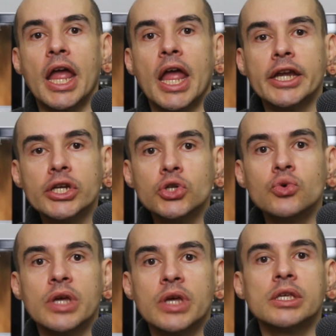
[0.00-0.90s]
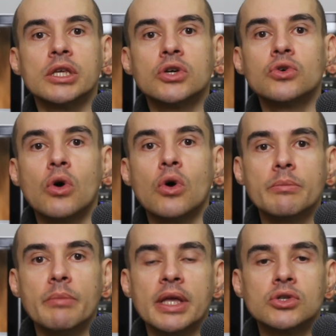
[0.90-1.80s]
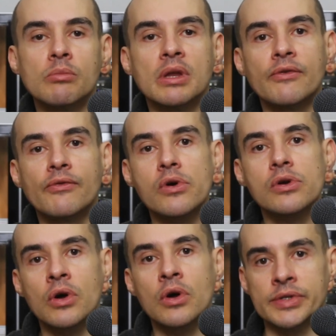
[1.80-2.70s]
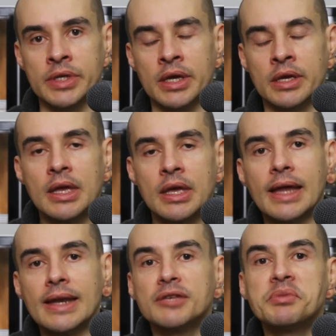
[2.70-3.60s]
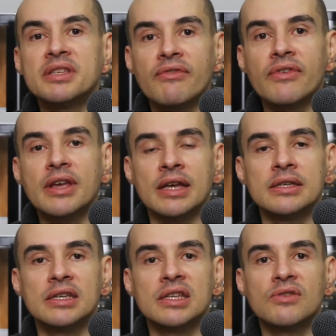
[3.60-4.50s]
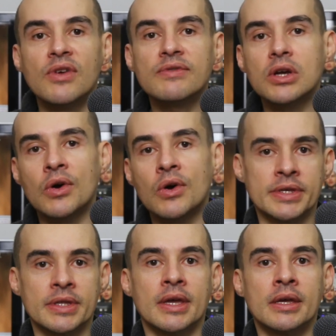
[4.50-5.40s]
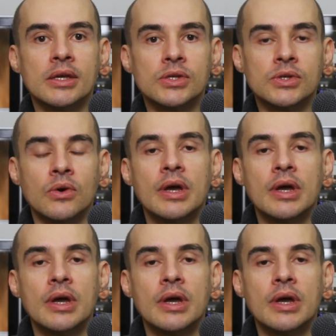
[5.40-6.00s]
And he knew that he could only make so many phone calls a day. And in a specific case, it's 50 calls a day. So